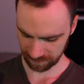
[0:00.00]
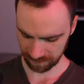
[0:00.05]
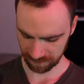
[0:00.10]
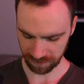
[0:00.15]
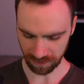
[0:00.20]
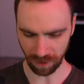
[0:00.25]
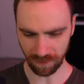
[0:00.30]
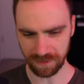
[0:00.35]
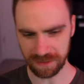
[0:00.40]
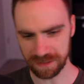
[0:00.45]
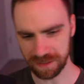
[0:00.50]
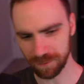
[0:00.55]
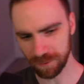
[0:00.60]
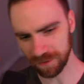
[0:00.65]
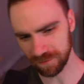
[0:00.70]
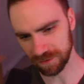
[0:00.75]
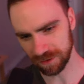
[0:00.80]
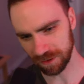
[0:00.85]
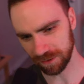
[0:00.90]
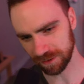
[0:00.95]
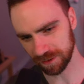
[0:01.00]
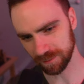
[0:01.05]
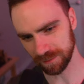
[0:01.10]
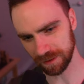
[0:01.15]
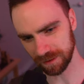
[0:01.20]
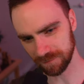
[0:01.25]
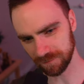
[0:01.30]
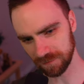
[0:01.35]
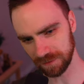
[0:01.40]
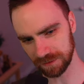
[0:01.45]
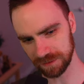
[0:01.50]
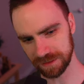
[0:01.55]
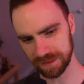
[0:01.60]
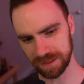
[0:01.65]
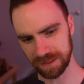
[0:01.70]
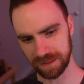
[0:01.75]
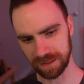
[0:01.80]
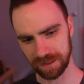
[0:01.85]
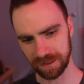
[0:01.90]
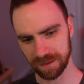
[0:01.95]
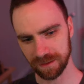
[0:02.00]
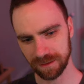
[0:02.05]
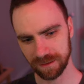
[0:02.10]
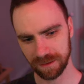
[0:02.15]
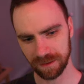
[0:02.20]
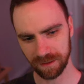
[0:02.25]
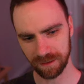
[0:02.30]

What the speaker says: So obviously we've talked about Fil-C